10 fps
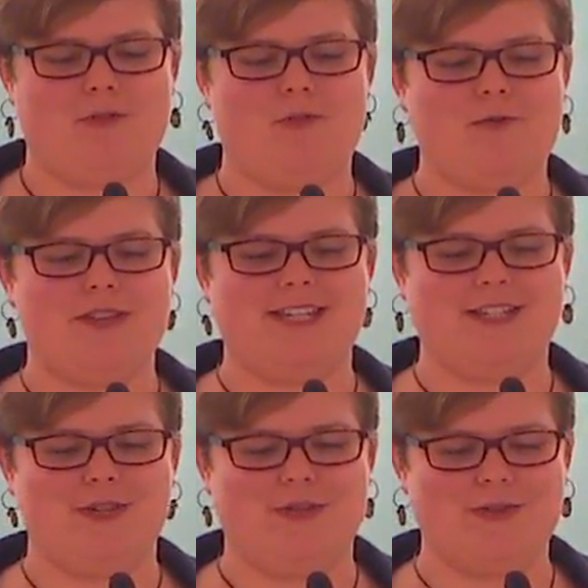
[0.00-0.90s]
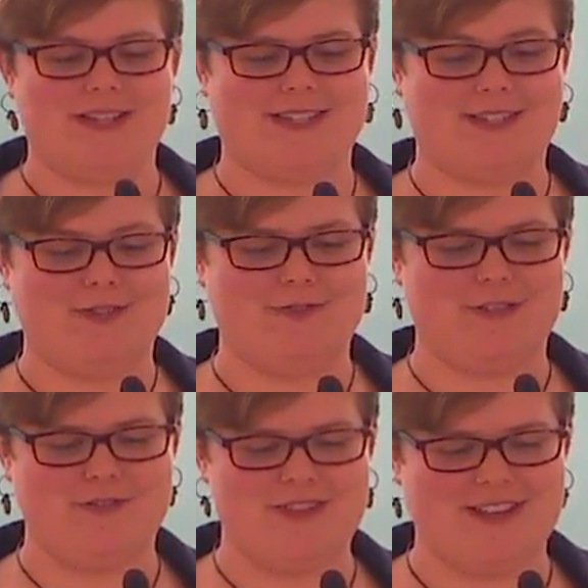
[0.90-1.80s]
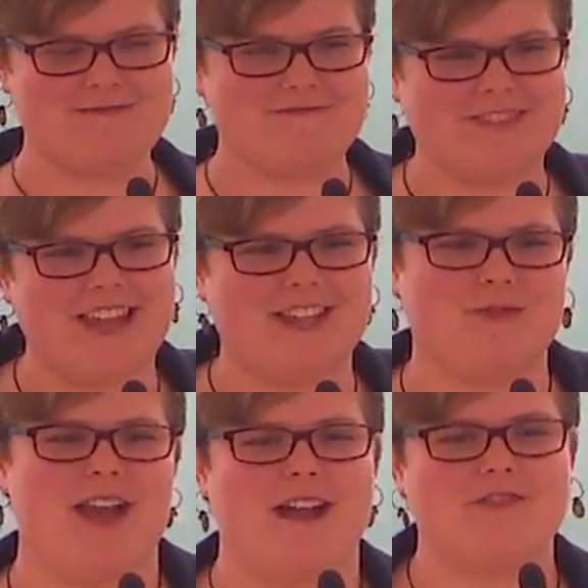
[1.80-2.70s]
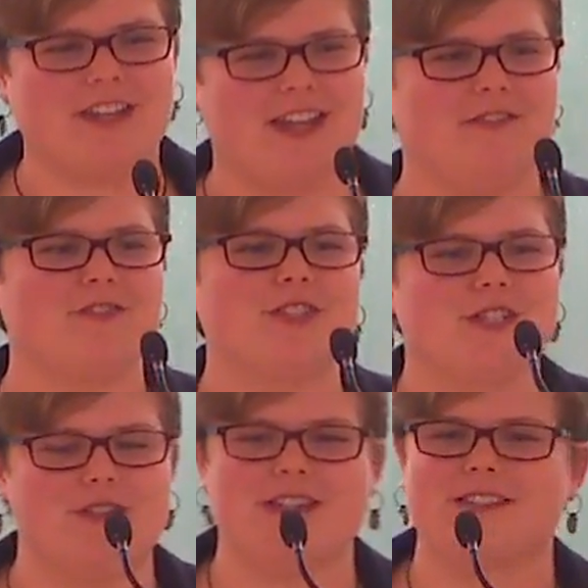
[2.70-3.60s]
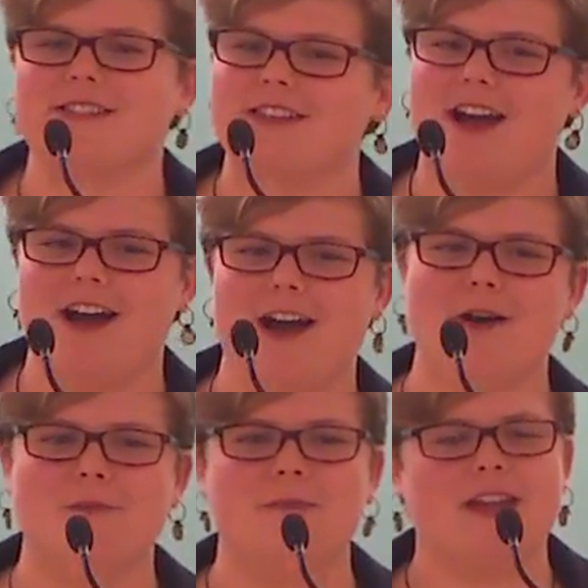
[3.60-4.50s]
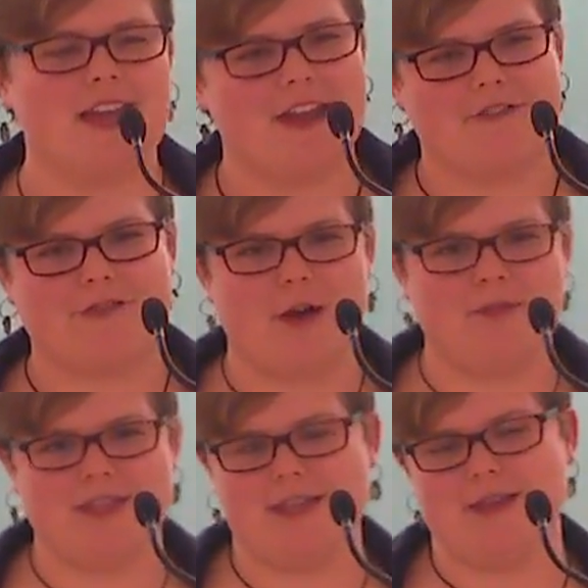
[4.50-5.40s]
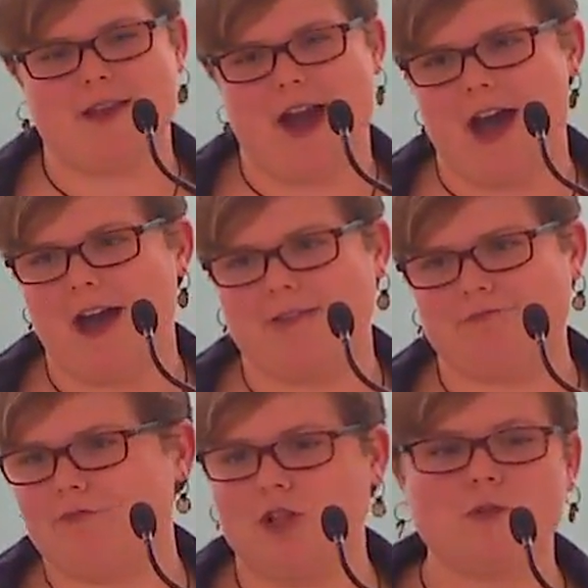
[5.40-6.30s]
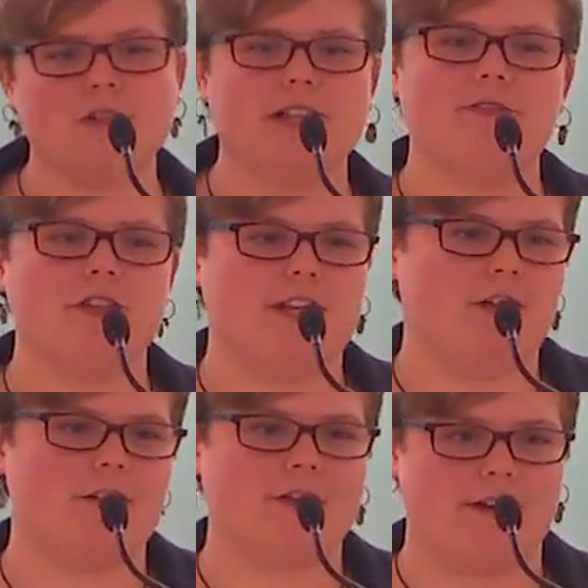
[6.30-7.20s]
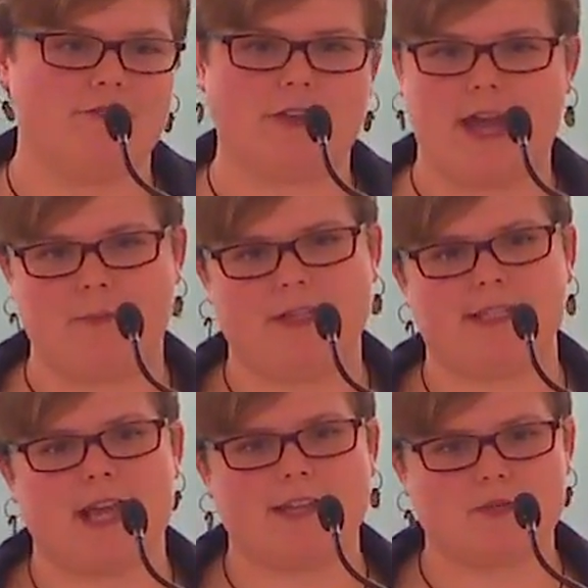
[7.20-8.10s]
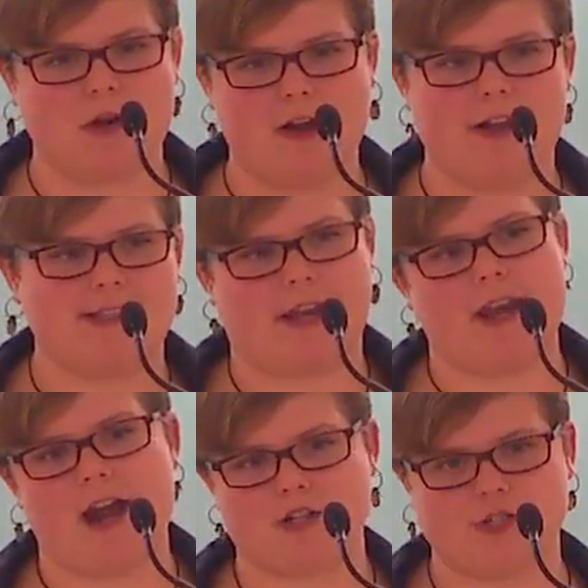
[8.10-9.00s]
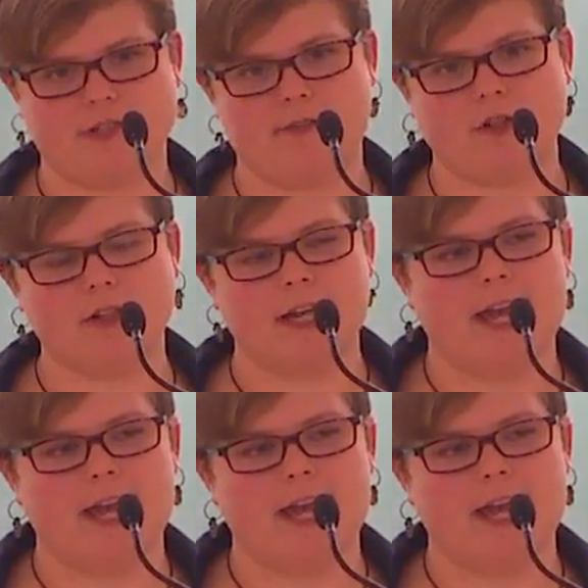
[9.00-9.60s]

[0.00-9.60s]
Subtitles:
what we do as the student union is we advocate for students from the local level here at Grenfell Campus, as well as at a national level.